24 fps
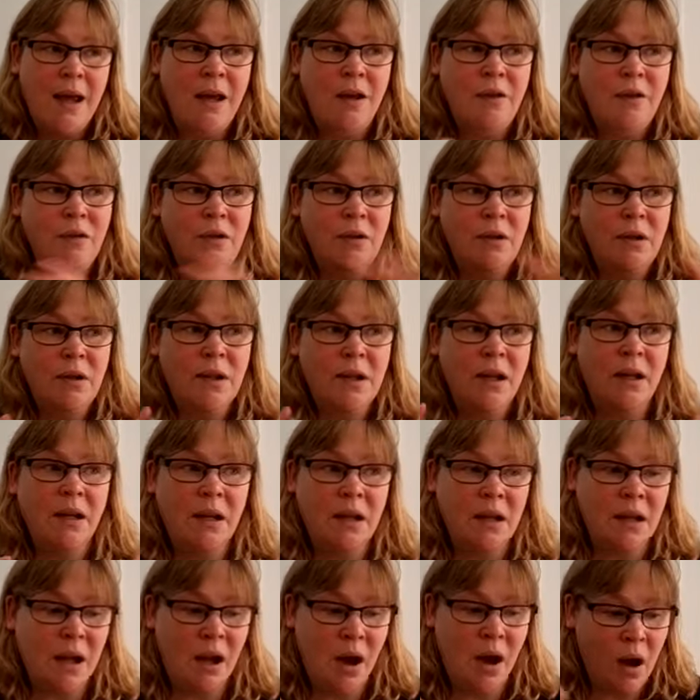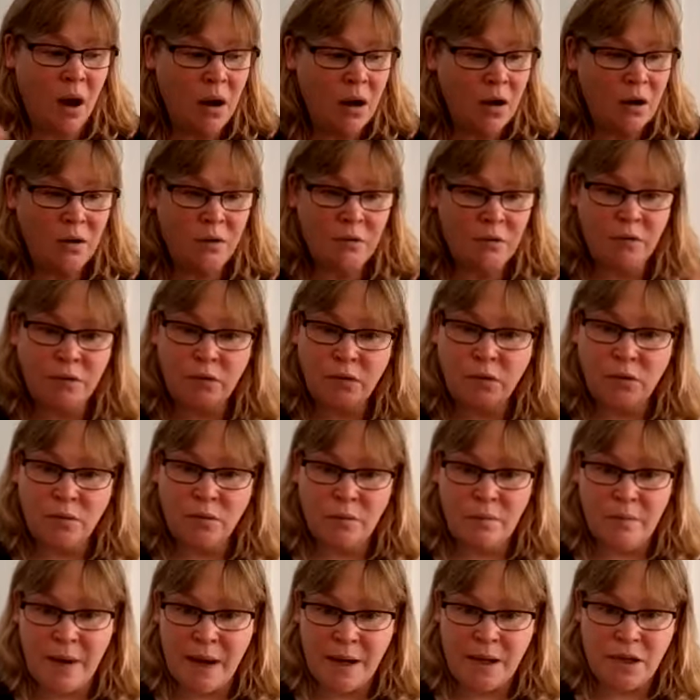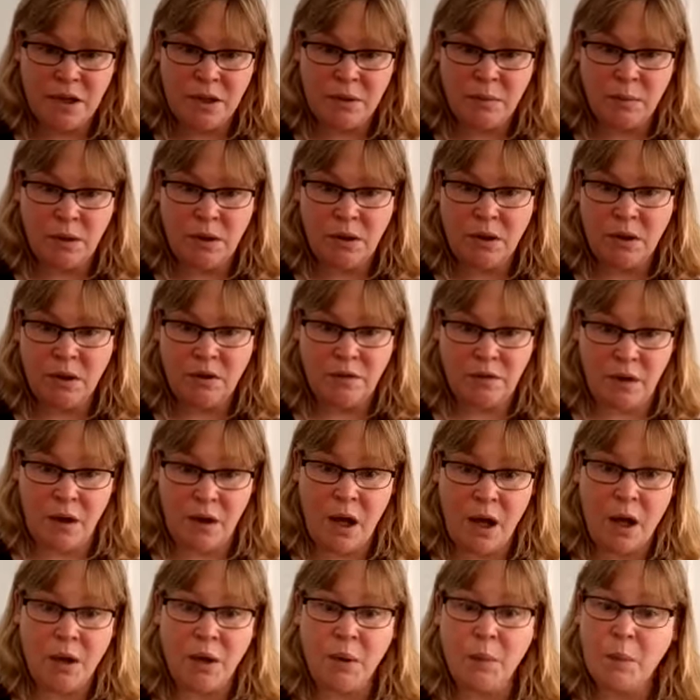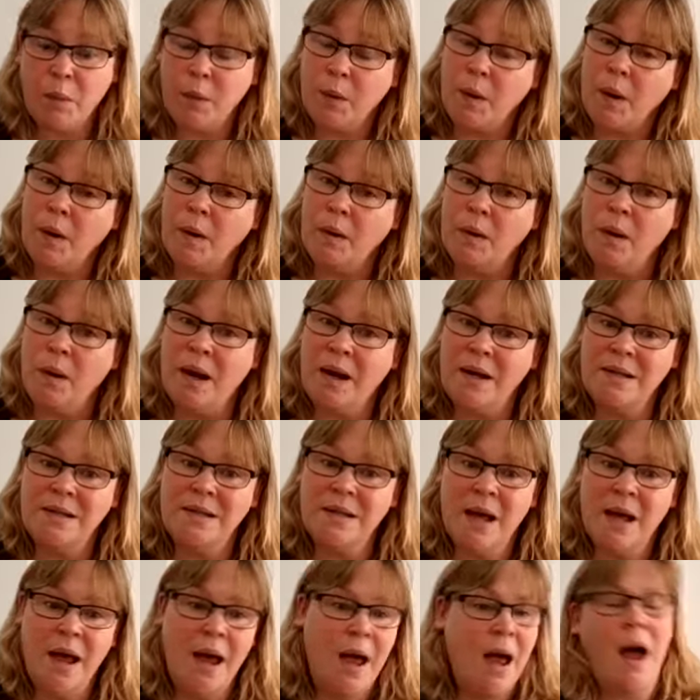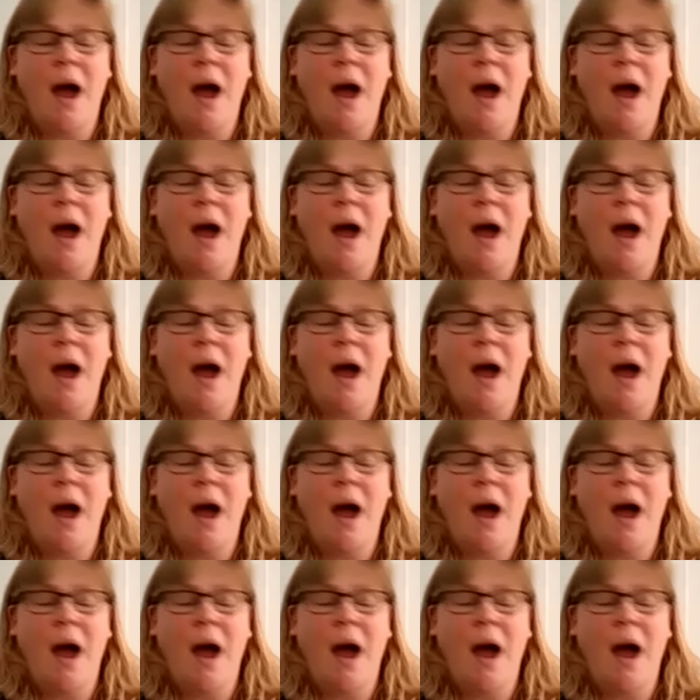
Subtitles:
If you're looking at the overall measurement of learner progress